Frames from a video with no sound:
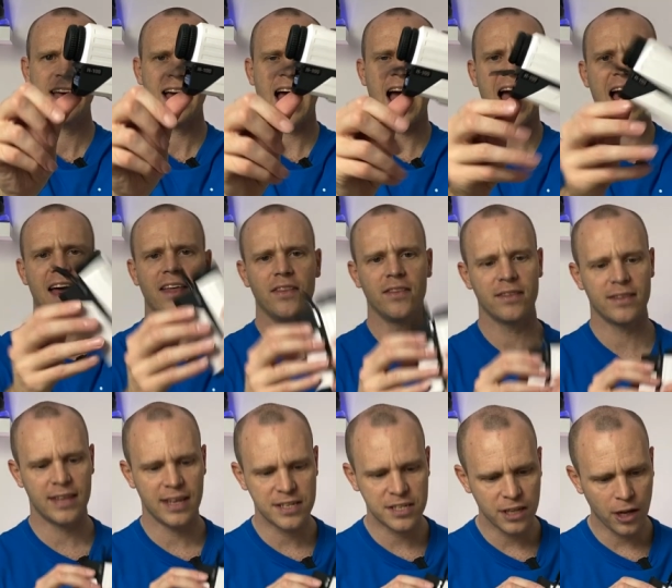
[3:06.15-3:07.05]
and
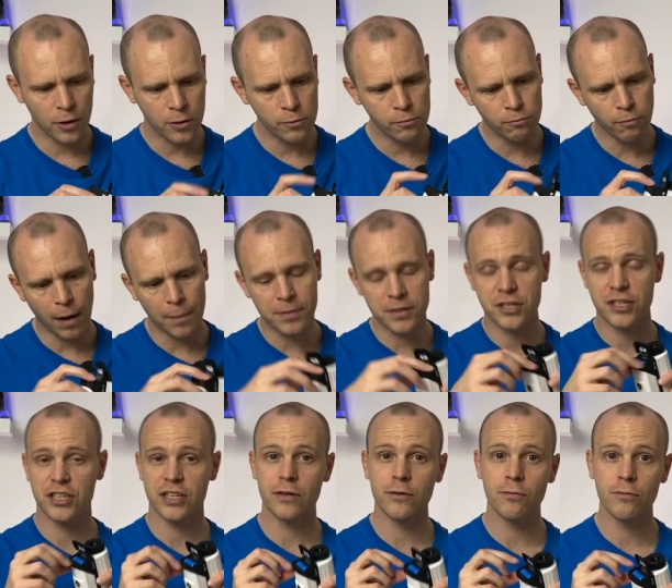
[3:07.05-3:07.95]
there's no rubber
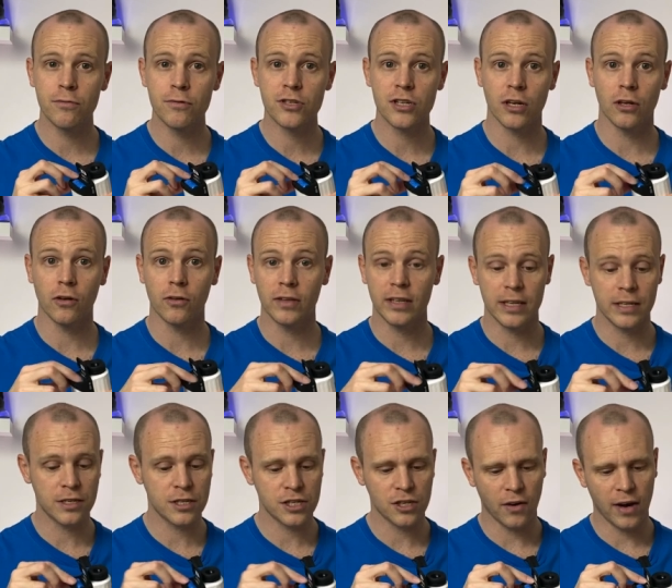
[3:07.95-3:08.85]
seals along the
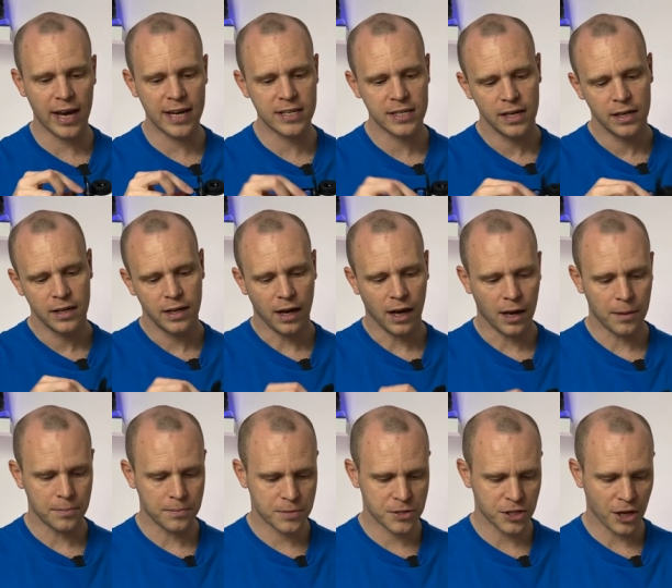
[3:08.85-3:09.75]
inside
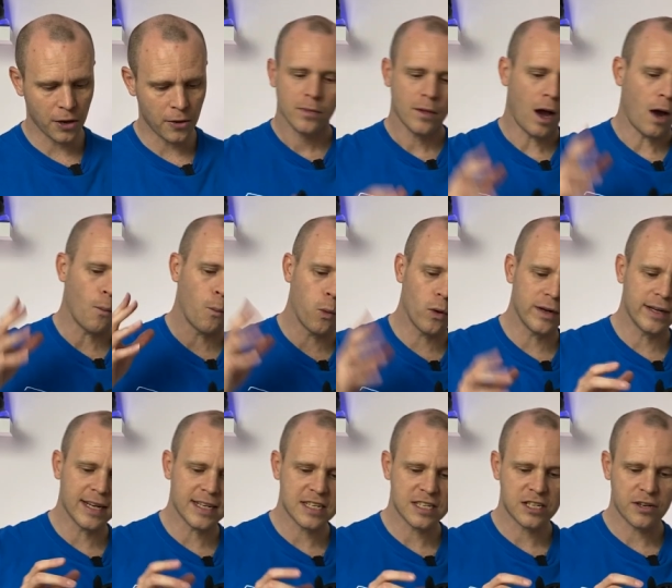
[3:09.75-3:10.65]
um, so I wouldn't
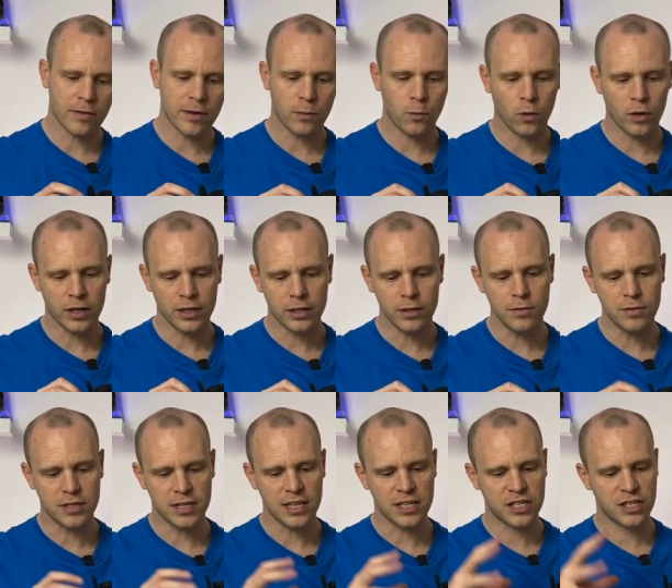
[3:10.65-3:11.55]
necessarily want to
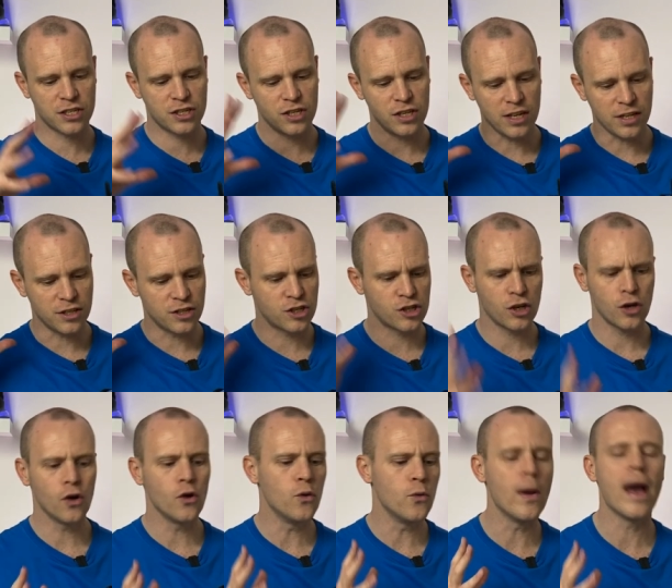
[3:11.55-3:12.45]
use this in
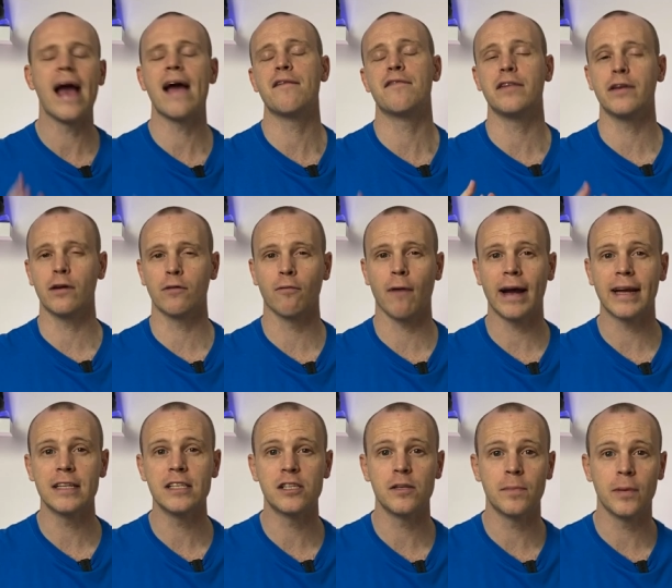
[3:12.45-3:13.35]
too heavy a
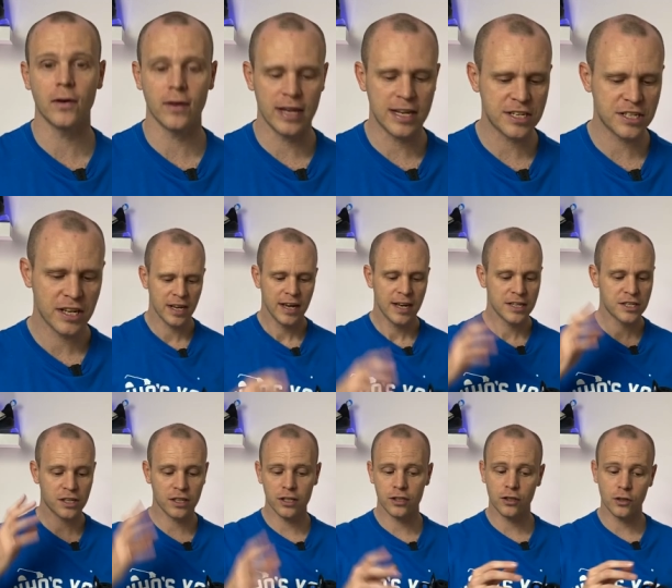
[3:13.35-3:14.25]
rain to be honest it's
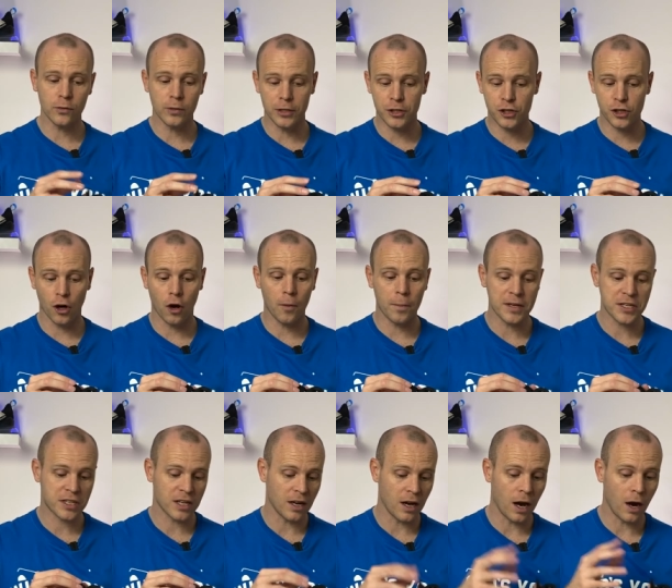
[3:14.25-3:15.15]
going to do a job it's
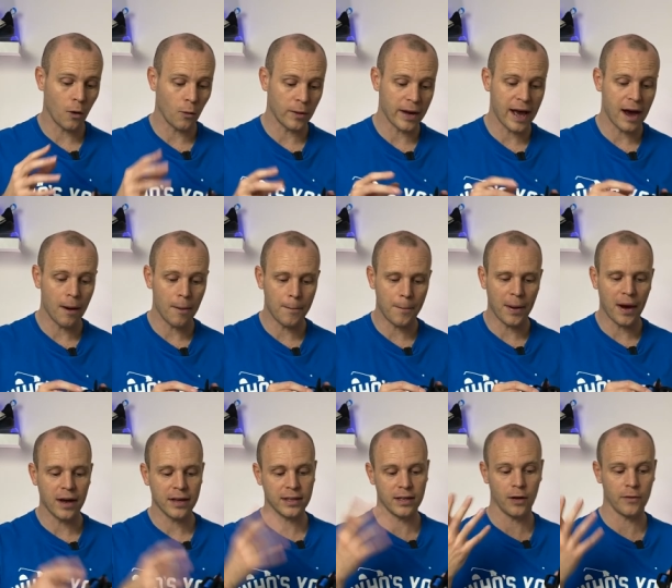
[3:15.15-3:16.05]
going to hold out
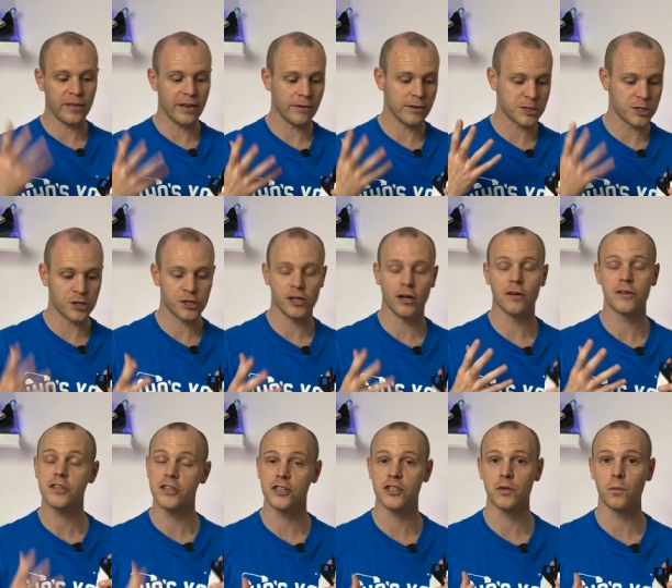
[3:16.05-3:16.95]
but you know there is a
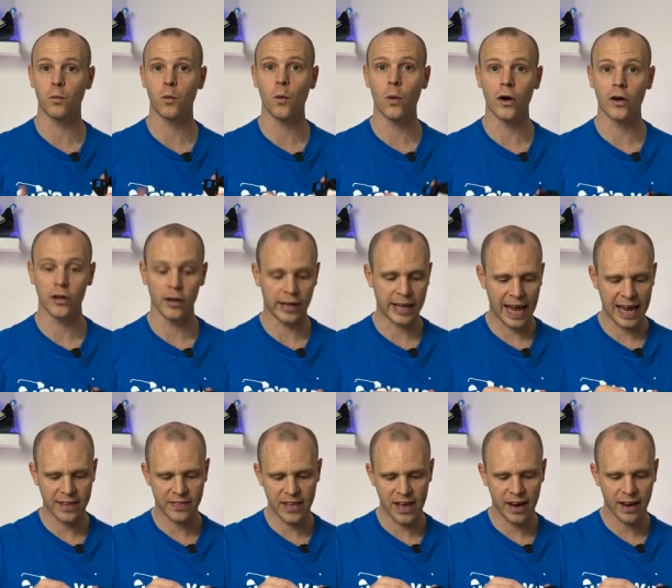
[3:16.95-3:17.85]
chance that some water could get
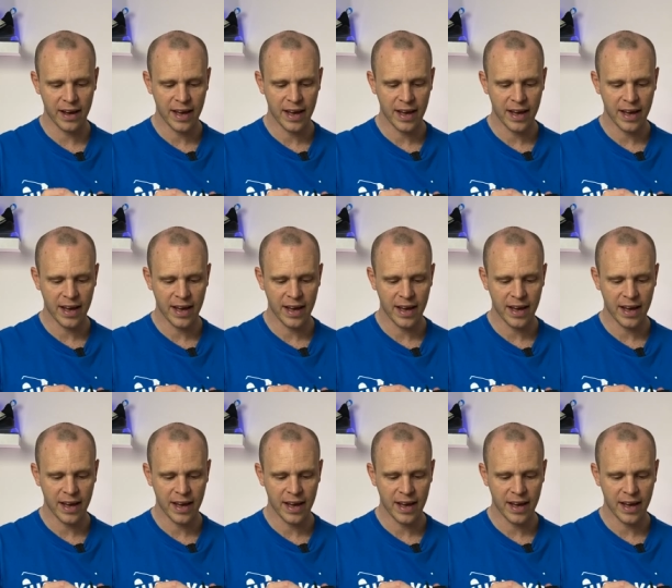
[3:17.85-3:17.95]
in there